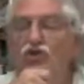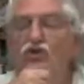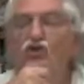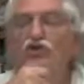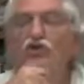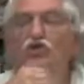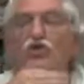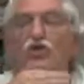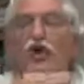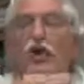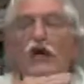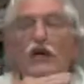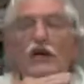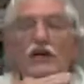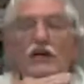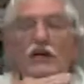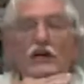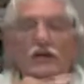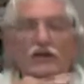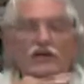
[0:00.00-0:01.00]

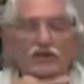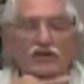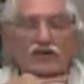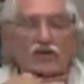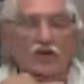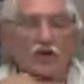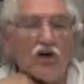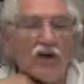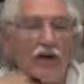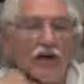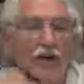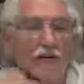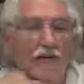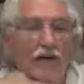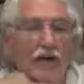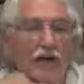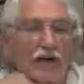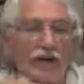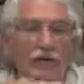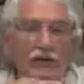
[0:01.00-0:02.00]
strong of a drawing
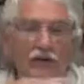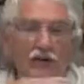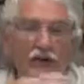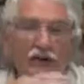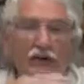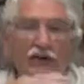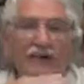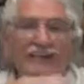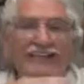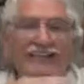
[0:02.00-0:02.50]
powder.